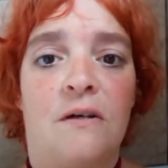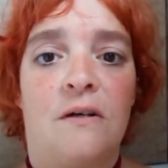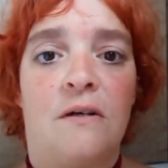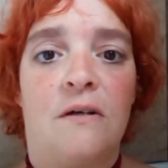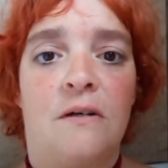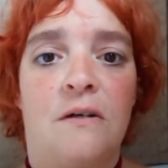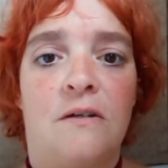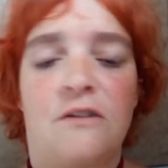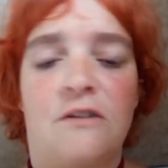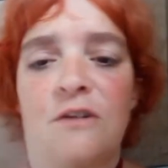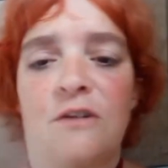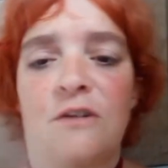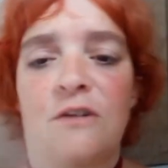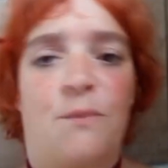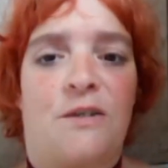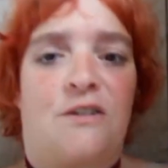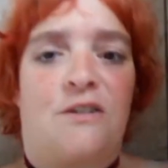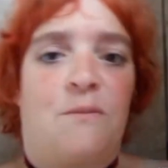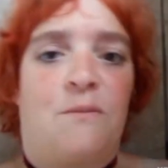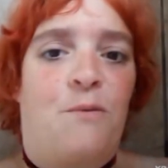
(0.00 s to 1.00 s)
So
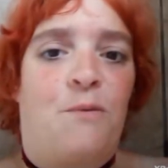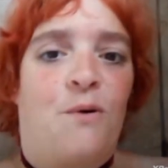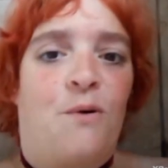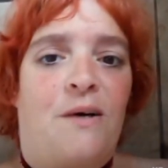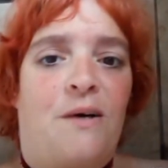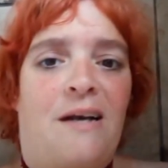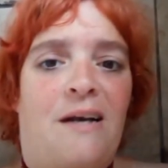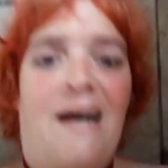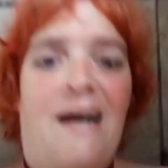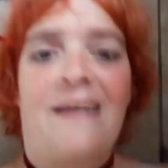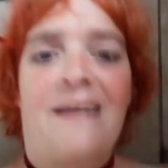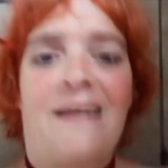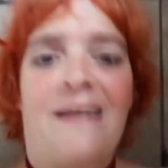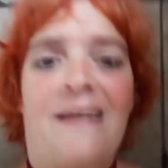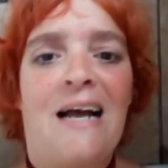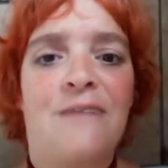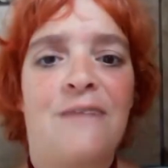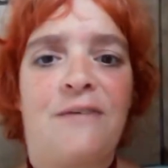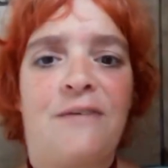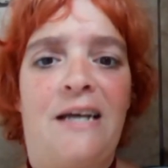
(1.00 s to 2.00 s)
what's the point? I could
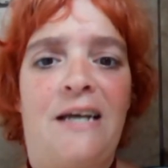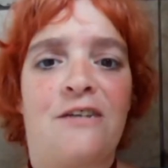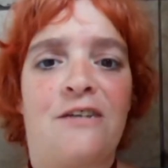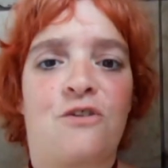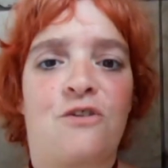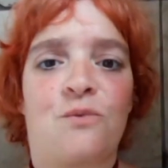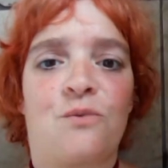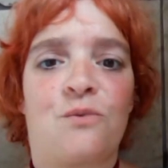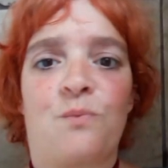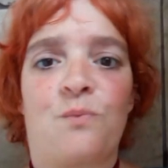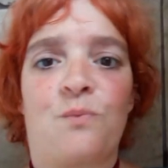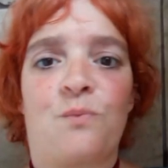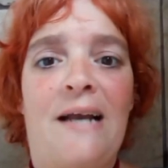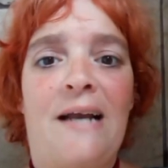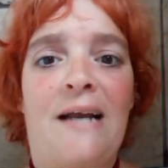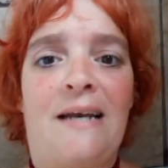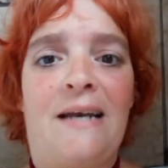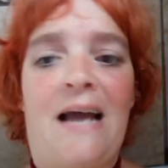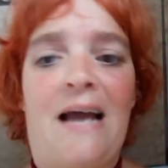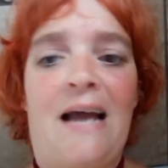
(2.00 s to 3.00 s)
have cancer right
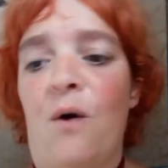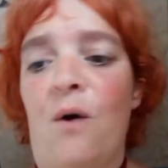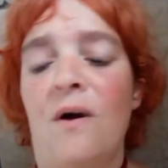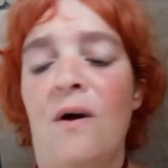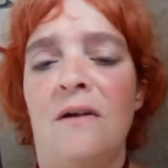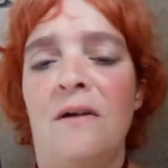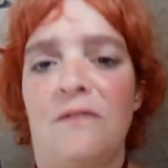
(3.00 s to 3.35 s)
now.